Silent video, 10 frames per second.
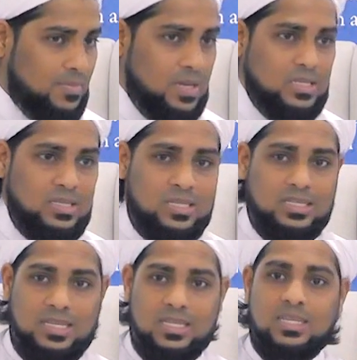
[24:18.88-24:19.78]
Because
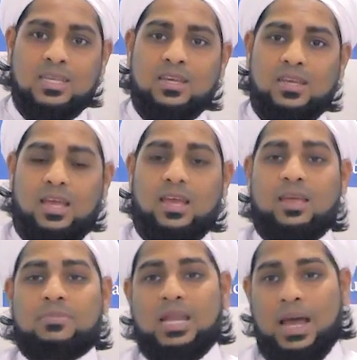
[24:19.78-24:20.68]

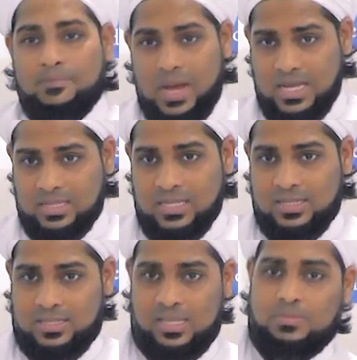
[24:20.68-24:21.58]
Ibn Abbas has
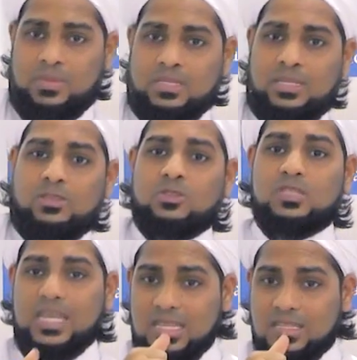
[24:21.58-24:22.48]
a statement, he said, to
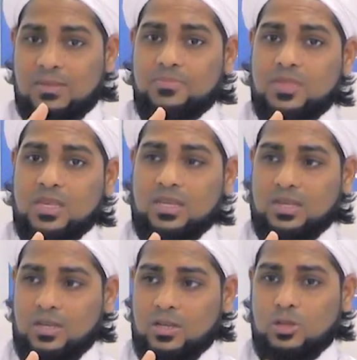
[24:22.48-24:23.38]
say
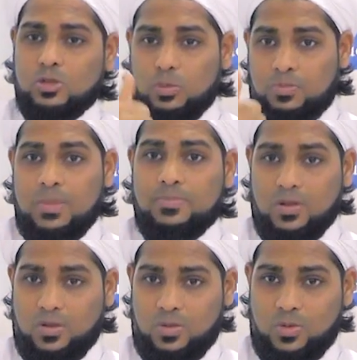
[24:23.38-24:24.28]
something to
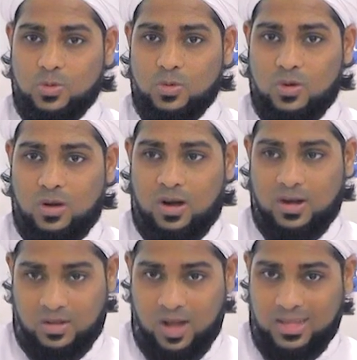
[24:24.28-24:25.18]
people who
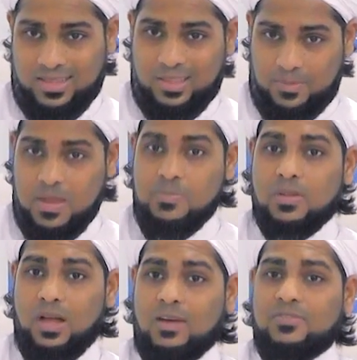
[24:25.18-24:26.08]
are not the
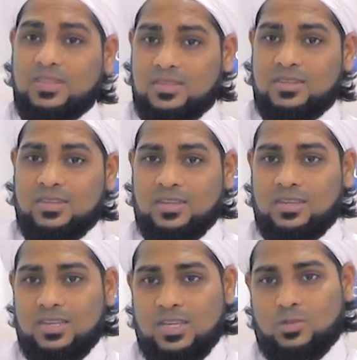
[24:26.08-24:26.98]
people of it
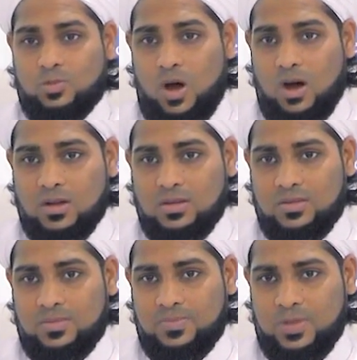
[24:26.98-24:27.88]
is wrong.
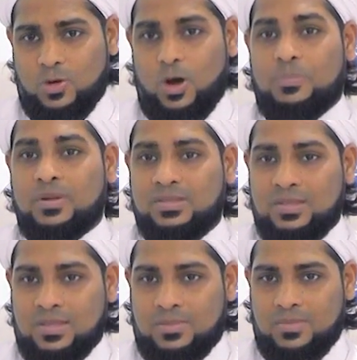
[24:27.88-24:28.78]
You're
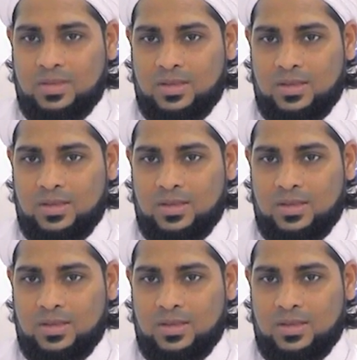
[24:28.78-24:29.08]
oppressing them.